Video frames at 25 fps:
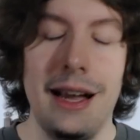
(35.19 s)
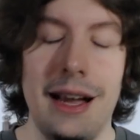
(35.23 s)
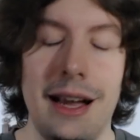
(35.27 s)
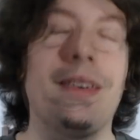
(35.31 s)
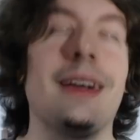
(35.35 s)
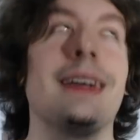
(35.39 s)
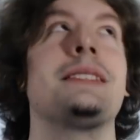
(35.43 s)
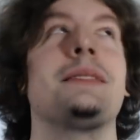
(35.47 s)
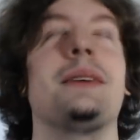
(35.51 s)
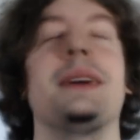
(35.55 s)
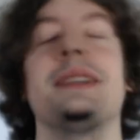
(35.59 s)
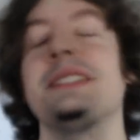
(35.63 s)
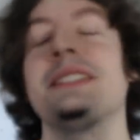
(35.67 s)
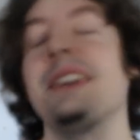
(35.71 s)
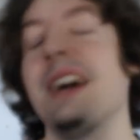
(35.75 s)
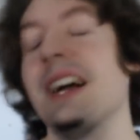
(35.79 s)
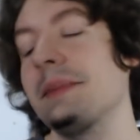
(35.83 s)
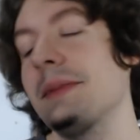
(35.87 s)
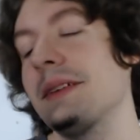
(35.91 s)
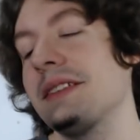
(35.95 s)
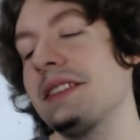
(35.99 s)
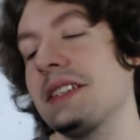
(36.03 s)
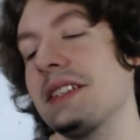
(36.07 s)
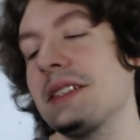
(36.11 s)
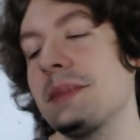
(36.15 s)
Alright, so I
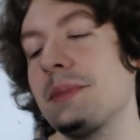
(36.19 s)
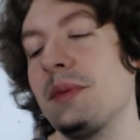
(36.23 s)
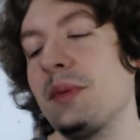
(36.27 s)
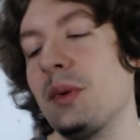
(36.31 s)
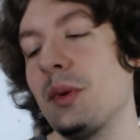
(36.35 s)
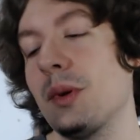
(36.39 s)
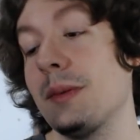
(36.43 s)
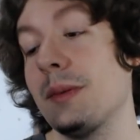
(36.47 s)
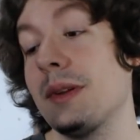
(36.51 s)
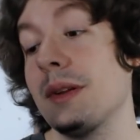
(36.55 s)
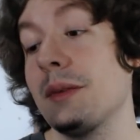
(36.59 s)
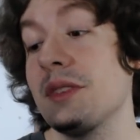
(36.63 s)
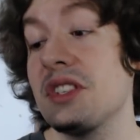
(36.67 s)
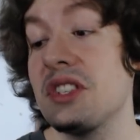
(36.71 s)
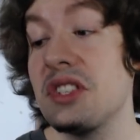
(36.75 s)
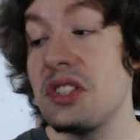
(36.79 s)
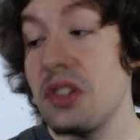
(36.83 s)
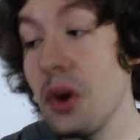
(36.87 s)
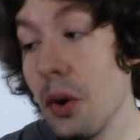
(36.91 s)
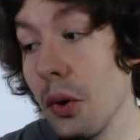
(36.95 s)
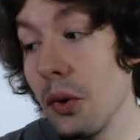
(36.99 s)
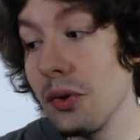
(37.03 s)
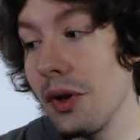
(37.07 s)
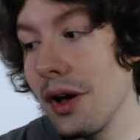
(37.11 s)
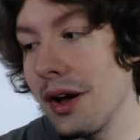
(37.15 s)
talked about this before, but it was
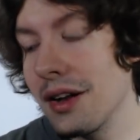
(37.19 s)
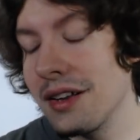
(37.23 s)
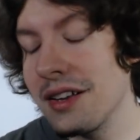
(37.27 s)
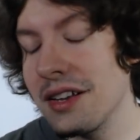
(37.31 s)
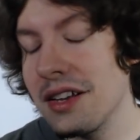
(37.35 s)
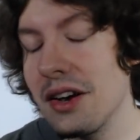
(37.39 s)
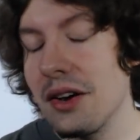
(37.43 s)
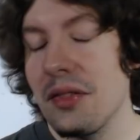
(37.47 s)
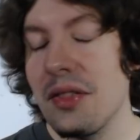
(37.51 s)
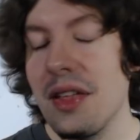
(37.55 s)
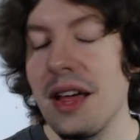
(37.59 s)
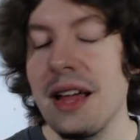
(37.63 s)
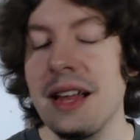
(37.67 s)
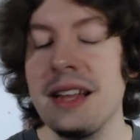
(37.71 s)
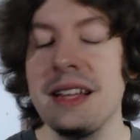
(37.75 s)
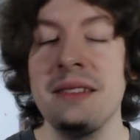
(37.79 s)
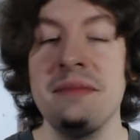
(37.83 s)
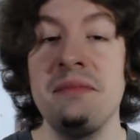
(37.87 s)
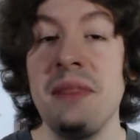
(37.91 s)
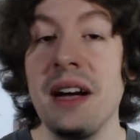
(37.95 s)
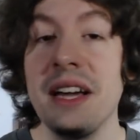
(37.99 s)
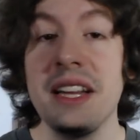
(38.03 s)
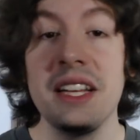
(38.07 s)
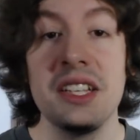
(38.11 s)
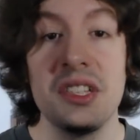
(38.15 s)
so long ago that
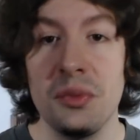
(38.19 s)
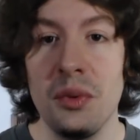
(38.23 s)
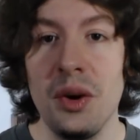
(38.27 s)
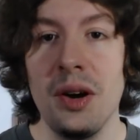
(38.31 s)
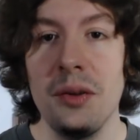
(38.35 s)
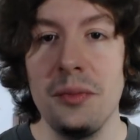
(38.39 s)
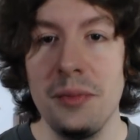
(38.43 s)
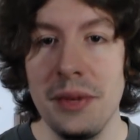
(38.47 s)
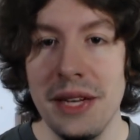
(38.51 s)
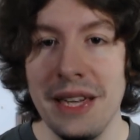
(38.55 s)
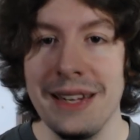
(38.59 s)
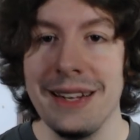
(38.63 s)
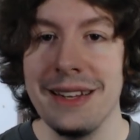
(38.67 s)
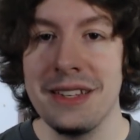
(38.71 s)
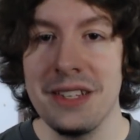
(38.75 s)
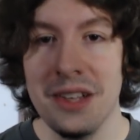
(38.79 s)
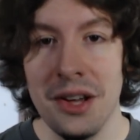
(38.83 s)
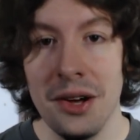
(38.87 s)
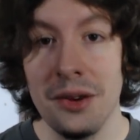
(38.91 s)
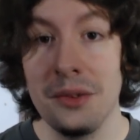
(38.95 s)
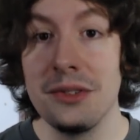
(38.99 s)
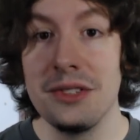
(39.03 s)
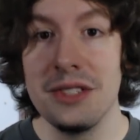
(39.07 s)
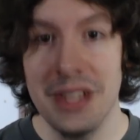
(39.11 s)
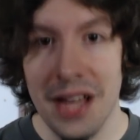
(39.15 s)
it might as well be in its
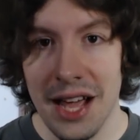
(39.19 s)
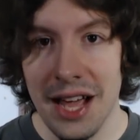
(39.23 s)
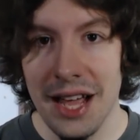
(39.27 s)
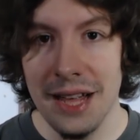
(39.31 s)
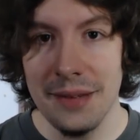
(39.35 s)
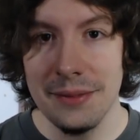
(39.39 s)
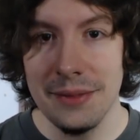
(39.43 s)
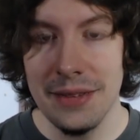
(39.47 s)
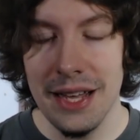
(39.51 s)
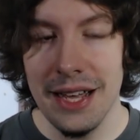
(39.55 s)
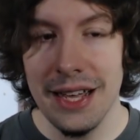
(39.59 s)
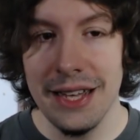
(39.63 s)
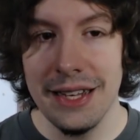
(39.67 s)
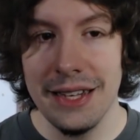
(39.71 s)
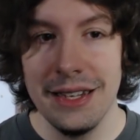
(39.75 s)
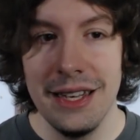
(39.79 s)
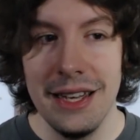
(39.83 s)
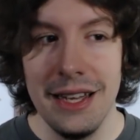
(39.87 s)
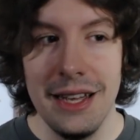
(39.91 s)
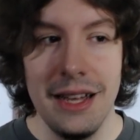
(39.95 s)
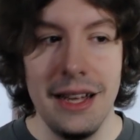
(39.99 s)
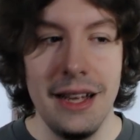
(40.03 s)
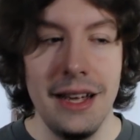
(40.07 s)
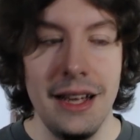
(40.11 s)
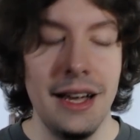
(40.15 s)
own timeline.
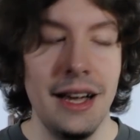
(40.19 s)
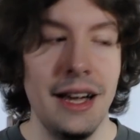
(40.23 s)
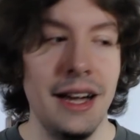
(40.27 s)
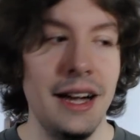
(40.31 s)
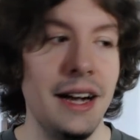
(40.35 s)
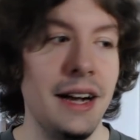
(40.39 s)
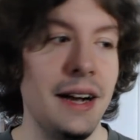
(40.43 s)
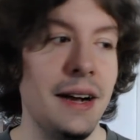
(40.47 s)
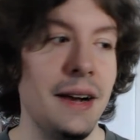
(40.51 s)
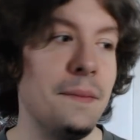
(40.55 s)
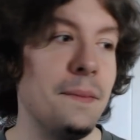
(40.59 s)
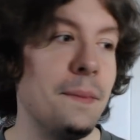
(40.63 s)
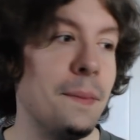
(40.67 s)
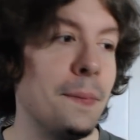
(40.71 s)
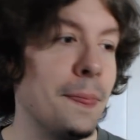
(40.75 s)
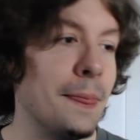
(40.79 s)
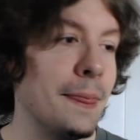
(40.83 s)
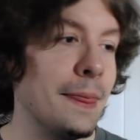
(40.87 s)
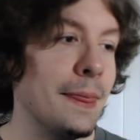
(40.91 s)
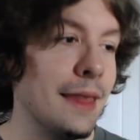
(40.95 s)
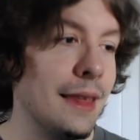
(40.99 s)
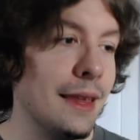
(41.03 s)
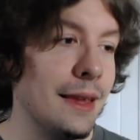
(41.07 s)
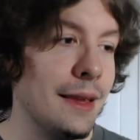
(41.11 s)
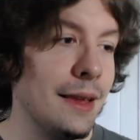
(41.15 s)
Um,
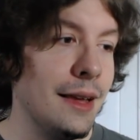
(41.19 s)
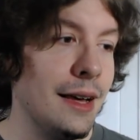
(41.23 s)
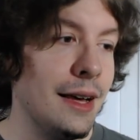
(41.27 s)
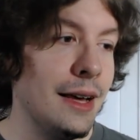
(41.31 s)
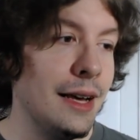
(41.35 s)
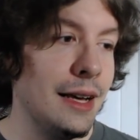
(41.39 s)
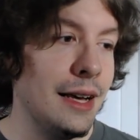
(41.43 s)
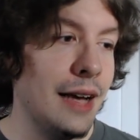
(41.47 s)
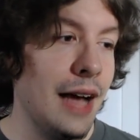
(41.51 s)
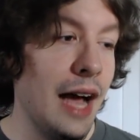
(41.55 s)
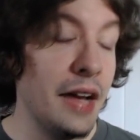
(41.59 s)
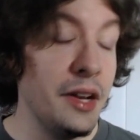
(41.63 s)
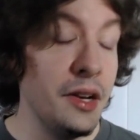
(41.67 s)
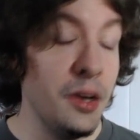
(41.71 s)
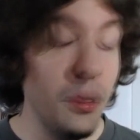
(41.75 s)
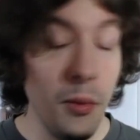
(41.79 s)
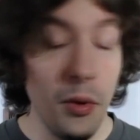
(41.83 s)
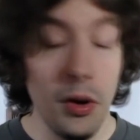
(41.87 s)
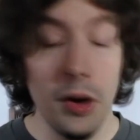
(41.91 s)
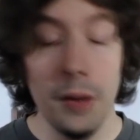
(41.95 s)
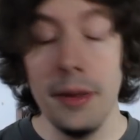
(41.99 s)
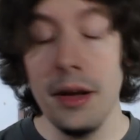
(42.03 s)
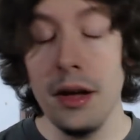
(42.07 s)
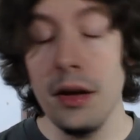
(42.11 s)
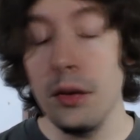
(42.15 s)
uh, I know
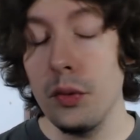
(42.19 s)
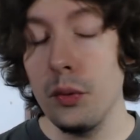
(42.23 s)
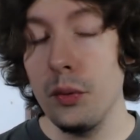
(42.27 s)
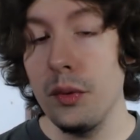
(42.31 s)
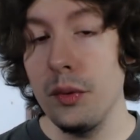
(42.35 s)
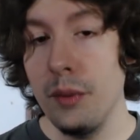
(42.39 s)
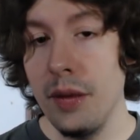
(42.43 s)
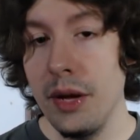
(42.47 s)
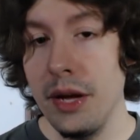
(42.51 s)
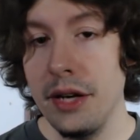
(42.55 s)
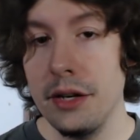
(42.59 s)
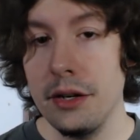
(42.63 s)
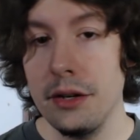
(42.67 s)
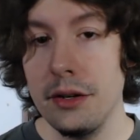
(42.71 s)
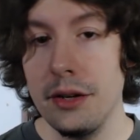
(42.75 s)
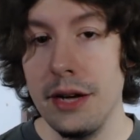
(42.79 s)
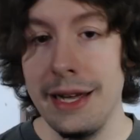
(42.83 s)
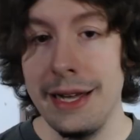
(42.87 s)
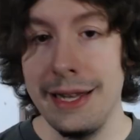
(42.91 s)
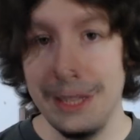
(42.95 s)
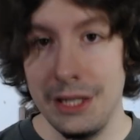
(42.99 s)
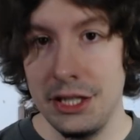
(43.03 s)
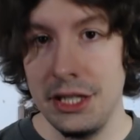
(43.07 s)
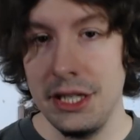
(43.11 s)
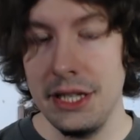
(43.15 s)
more about the Wind Waker
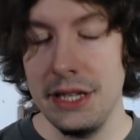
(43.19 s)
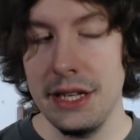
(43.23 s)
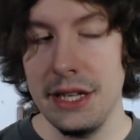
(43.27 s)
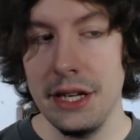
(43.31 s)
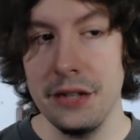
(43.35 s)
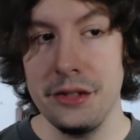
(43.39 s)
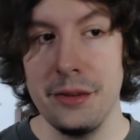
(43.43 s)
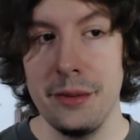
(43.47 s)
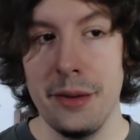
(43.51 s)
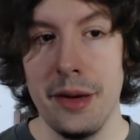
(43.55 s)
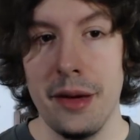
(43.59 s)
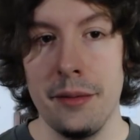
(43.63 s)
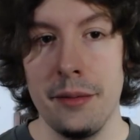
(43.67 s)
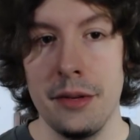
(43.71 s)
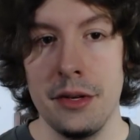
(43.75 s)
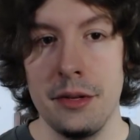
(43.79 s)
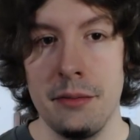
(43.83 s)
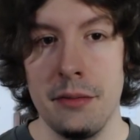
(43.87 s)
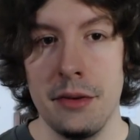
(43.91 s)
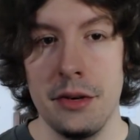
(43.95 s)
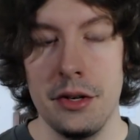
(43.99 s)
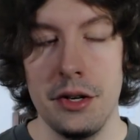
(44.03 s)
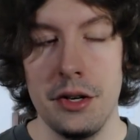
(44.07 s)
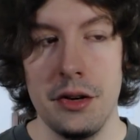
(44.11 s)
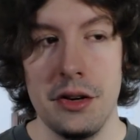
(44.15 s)
HD than I do about
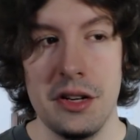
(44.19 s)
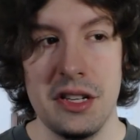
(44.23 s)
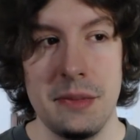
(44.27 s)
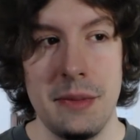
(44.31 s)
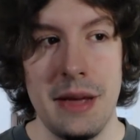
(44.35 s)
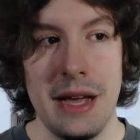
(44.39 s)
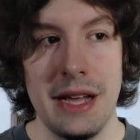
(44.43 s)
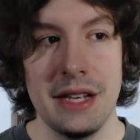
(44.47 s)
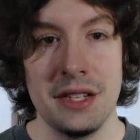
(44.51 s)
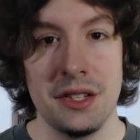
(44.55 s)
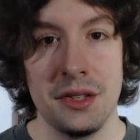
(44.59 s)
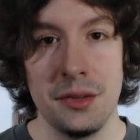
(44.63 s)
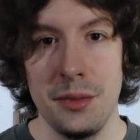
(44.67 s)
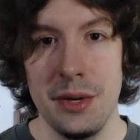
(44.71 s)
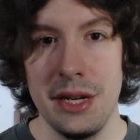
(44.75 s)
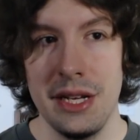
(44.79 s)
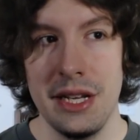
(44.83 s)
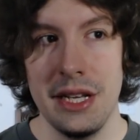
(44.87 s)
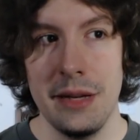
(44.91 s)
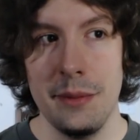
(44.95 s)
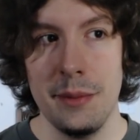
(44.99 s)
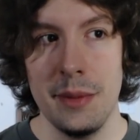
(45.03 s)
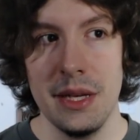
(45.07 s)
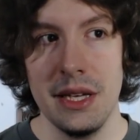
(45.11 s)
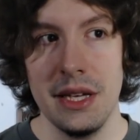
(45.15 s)
Majora's Mask
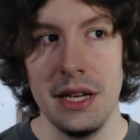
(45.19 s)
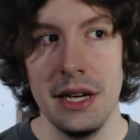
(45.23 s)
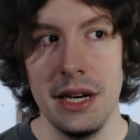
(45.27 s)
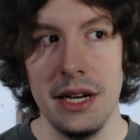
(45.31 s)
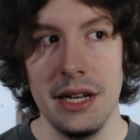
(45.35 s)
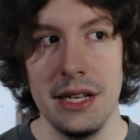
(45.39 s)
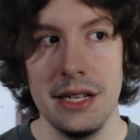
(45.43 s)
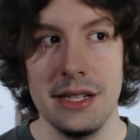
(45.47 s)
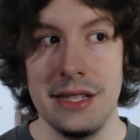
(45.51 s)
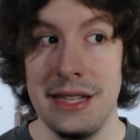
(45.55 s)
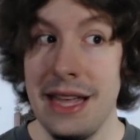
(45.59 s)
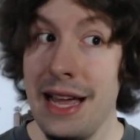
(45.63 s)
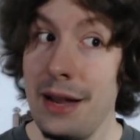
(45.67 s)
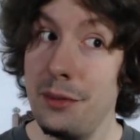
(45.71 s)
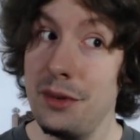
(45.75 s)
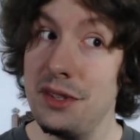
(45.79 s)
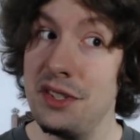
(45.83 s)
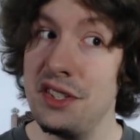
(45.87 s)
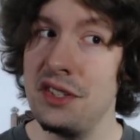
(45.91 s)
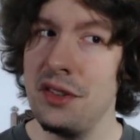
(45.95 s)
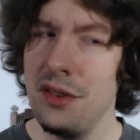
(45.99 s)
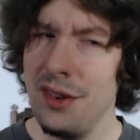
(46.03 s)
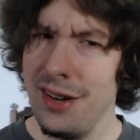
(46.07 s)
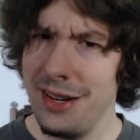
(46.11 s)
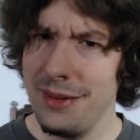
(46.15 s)
3D because that
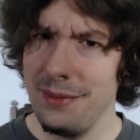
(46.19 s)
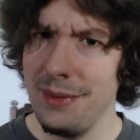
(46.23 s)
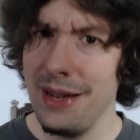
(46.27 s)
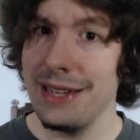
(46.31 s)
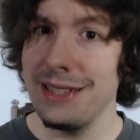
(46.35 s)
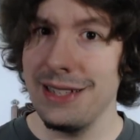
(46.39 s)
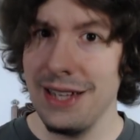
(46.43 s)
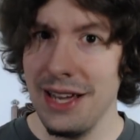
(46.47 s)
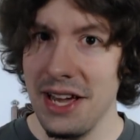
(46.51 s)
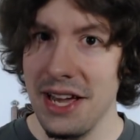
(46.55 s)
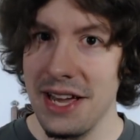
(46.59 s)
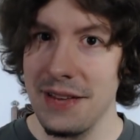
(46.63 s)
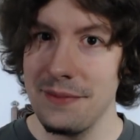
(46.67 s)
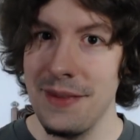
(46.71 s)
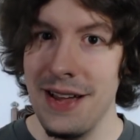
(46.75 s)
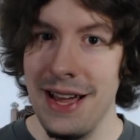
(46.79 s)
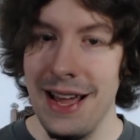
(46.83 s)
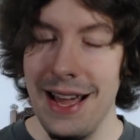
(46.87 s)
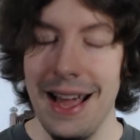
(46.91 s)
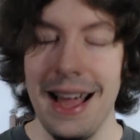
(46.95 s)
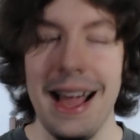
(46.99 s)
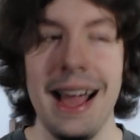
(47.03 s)
was during my time.